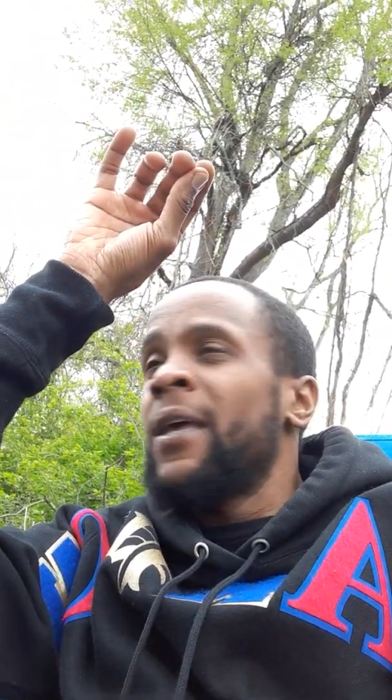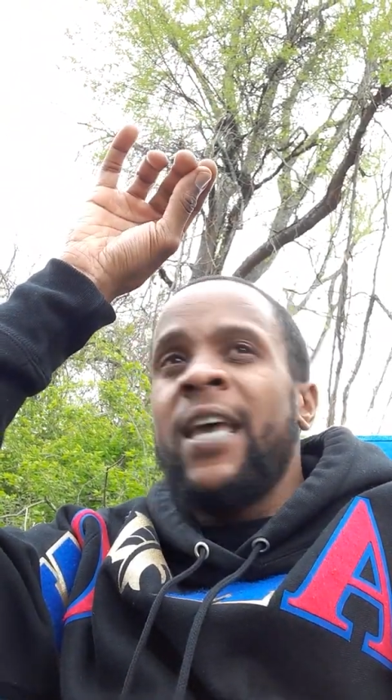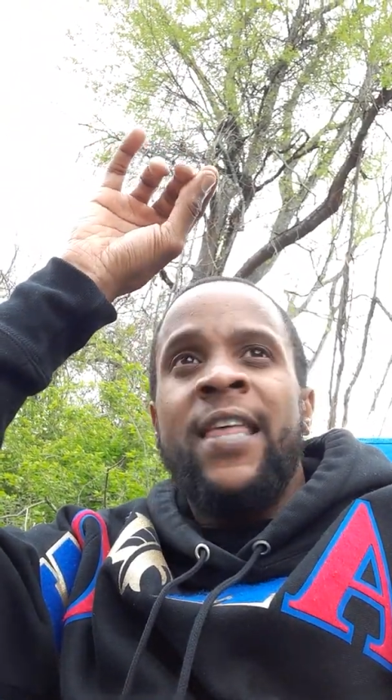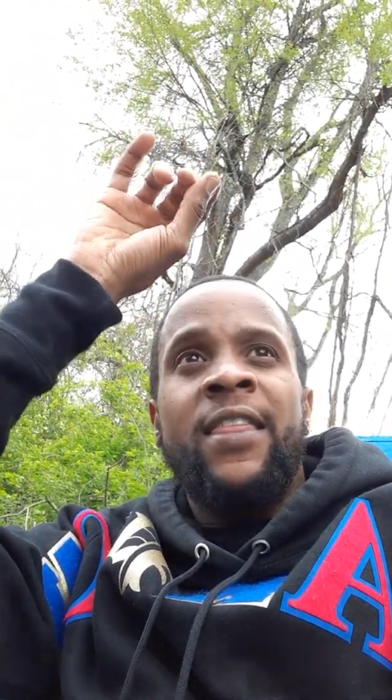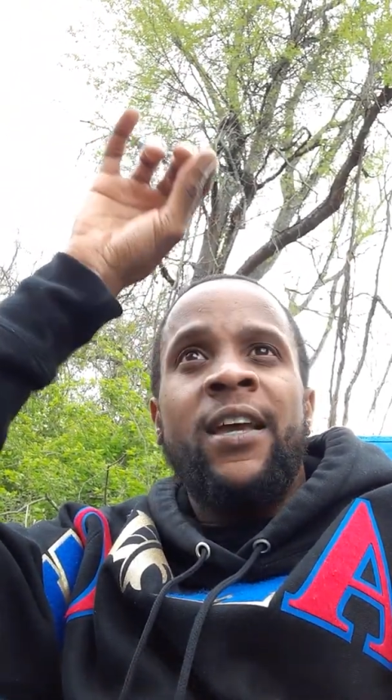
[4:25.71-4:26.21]

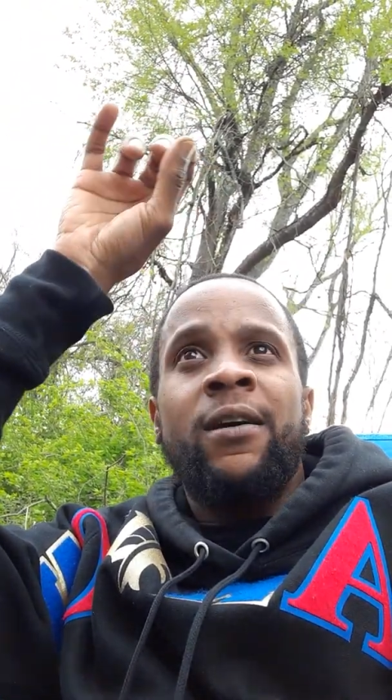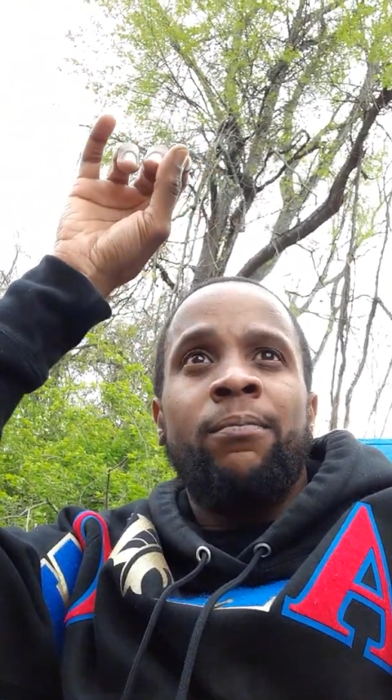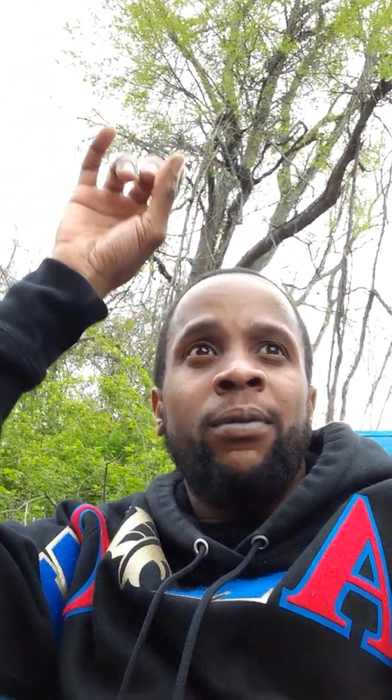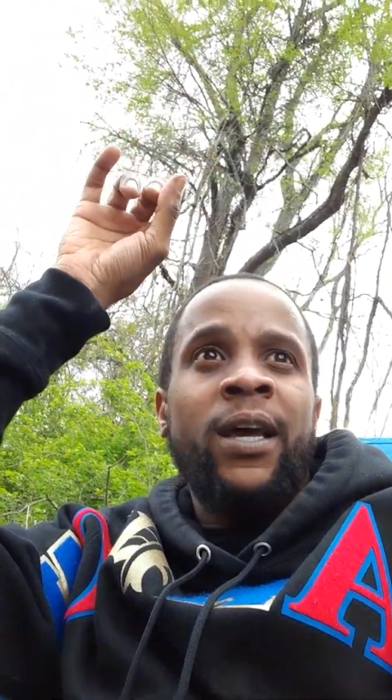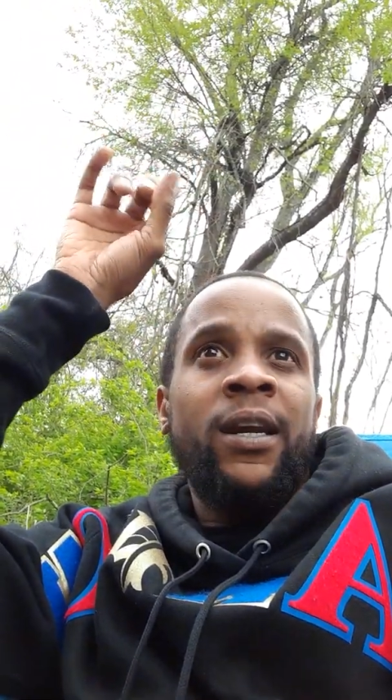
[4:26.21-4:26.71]
and they
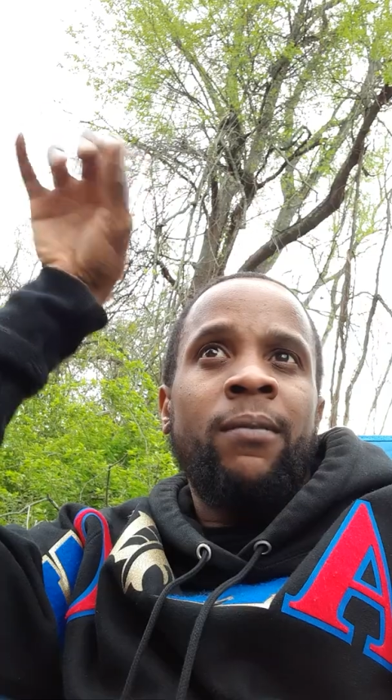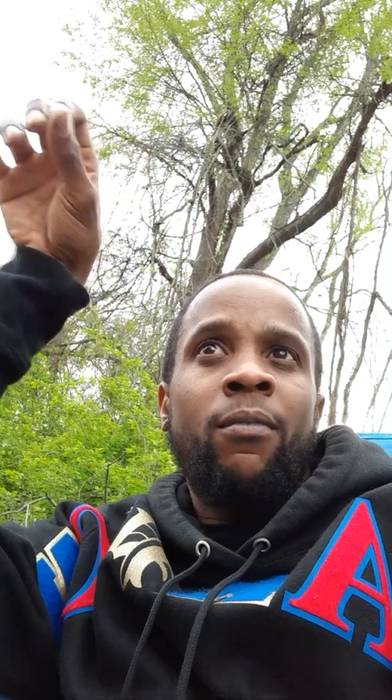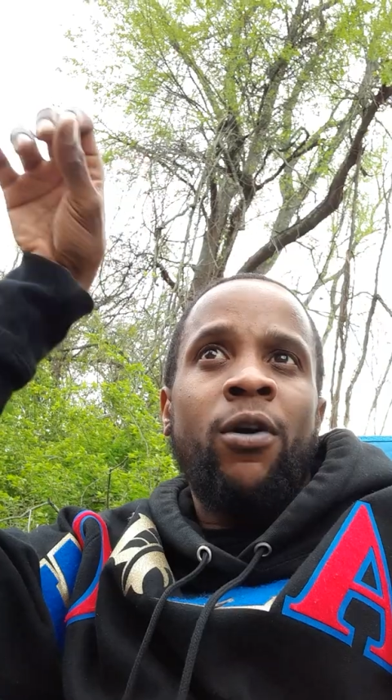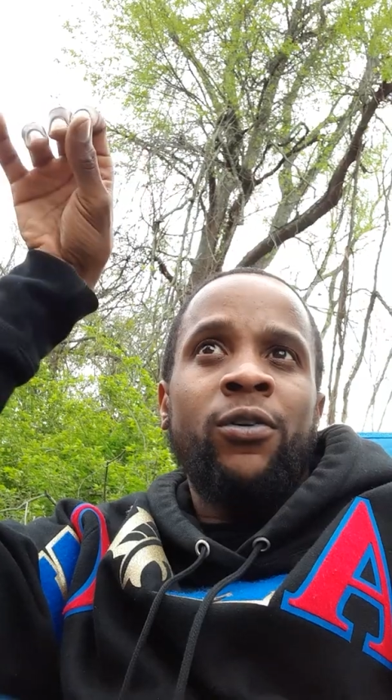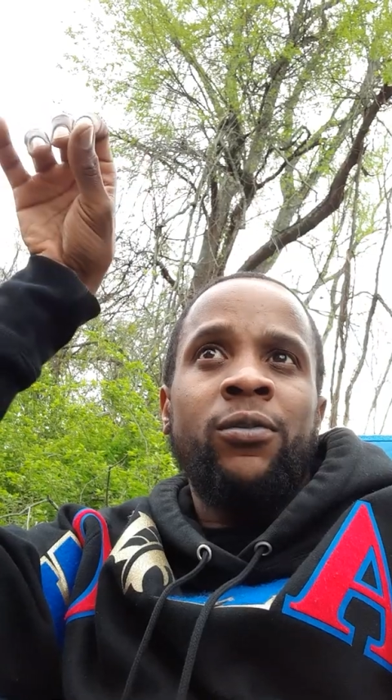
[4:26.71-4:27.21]
complained to
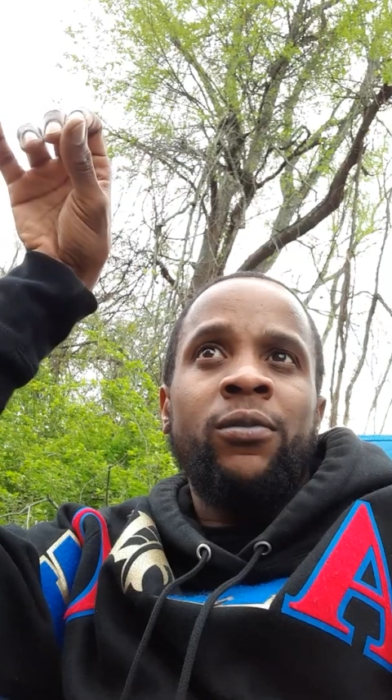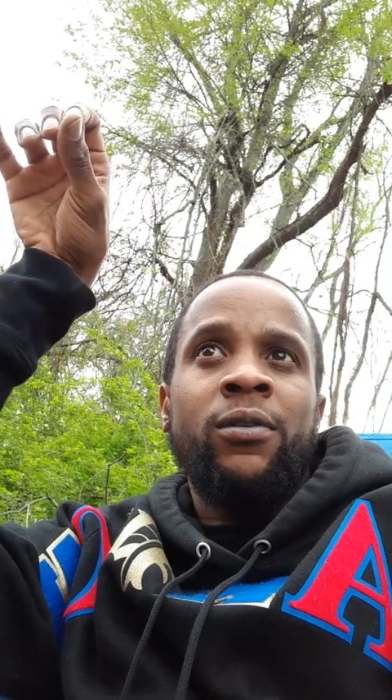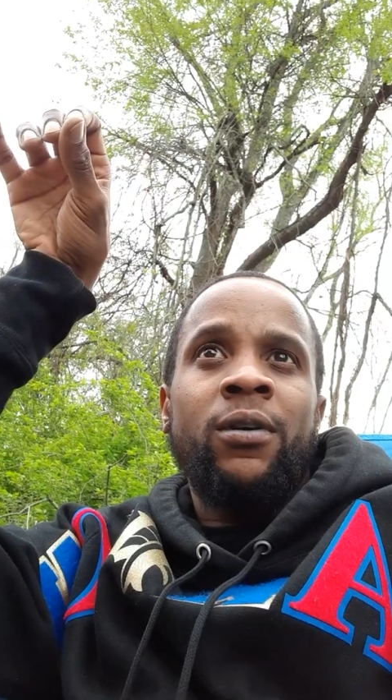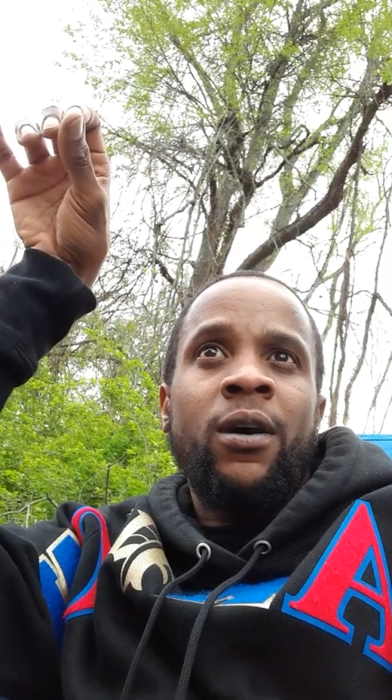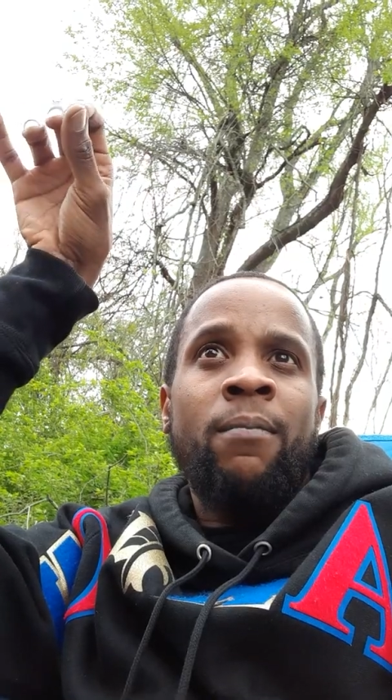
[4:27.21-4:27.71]
Marduk
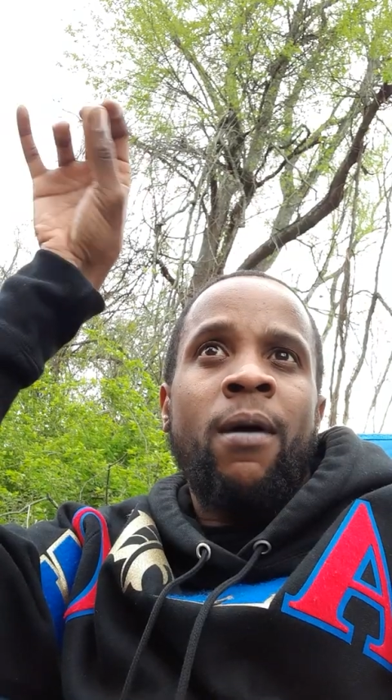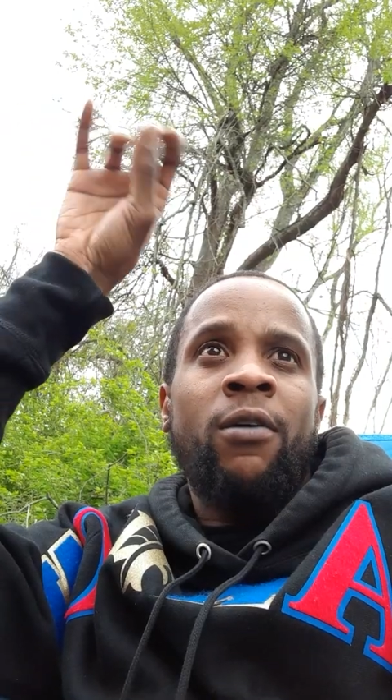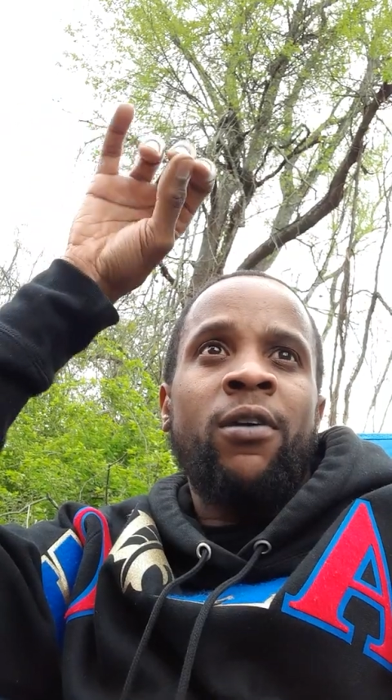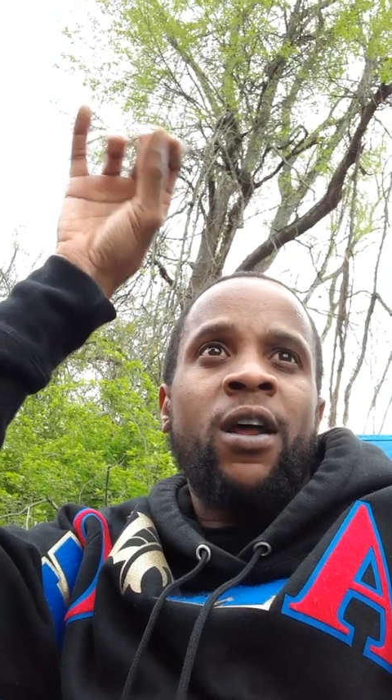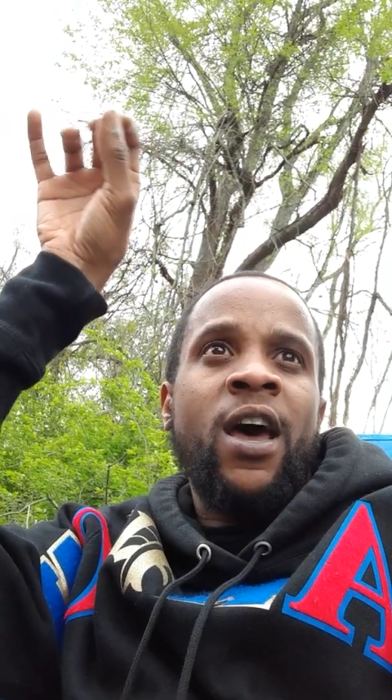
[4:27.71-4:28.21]
about
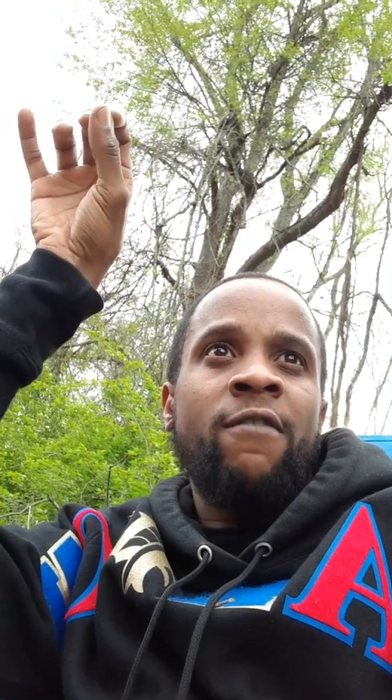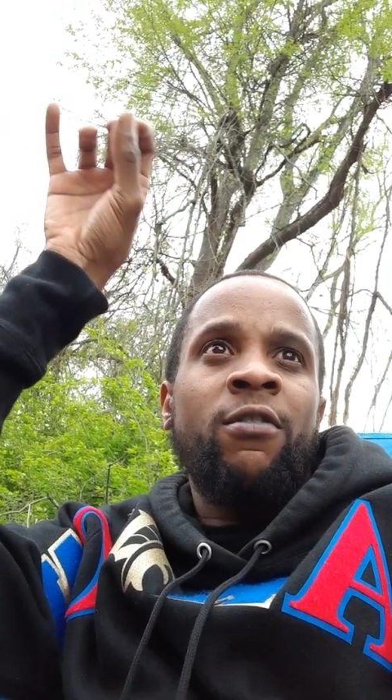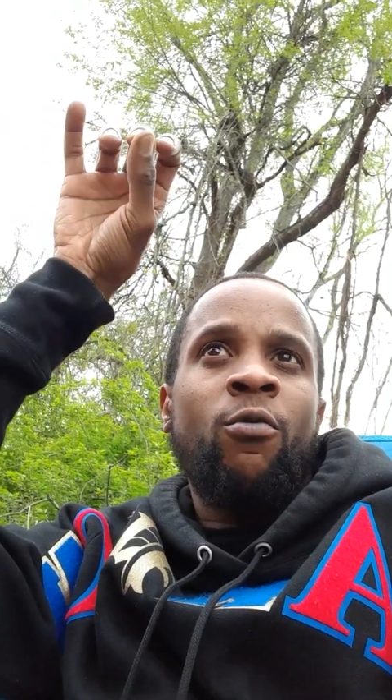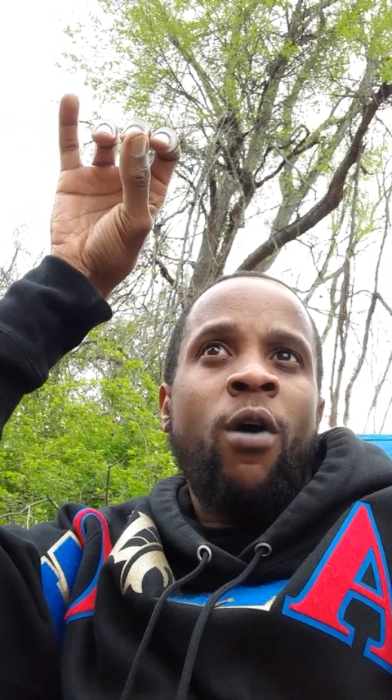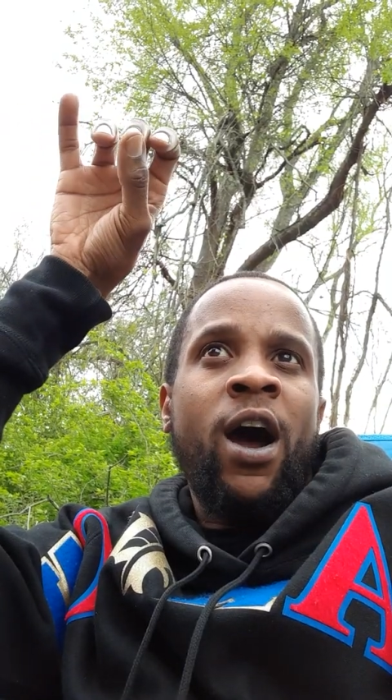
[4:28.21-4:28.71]
not
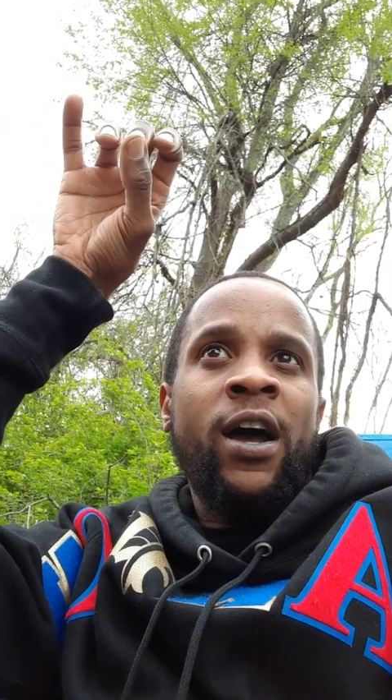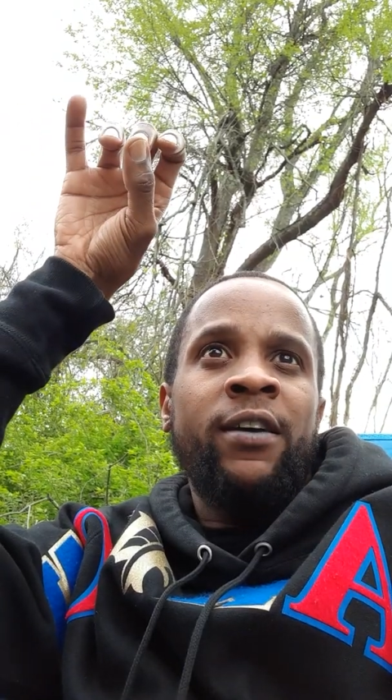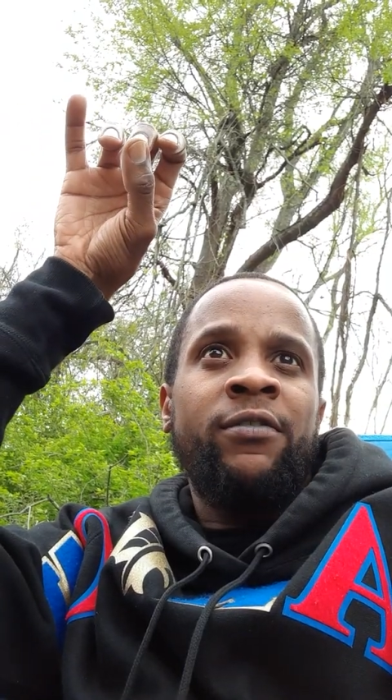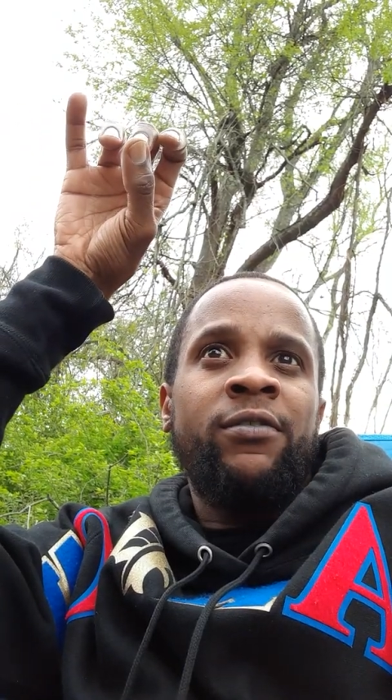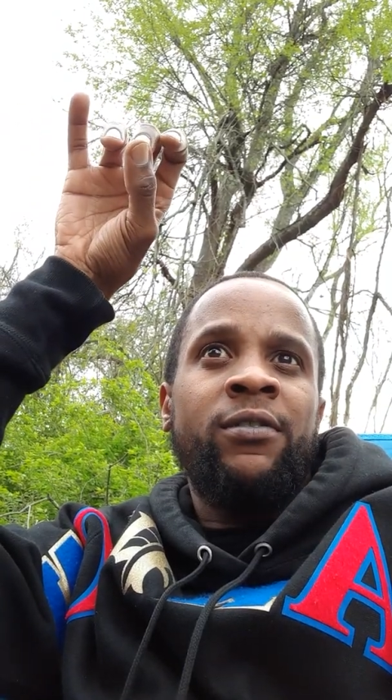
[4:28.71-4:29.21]
having
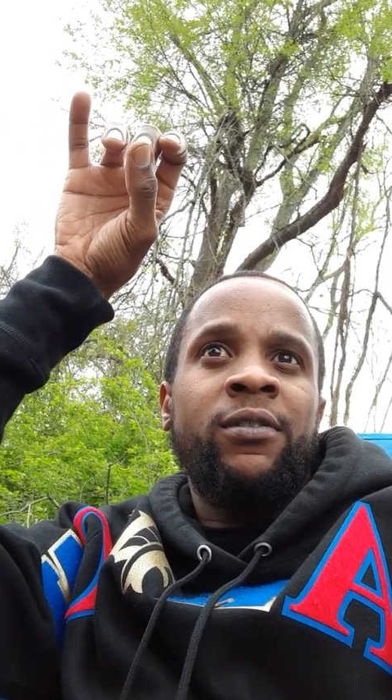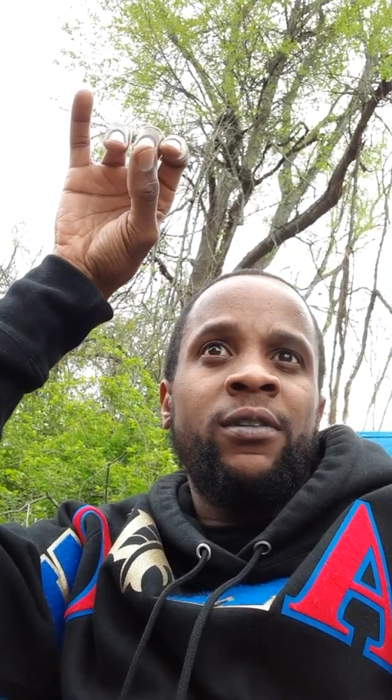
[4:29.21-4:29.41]
wives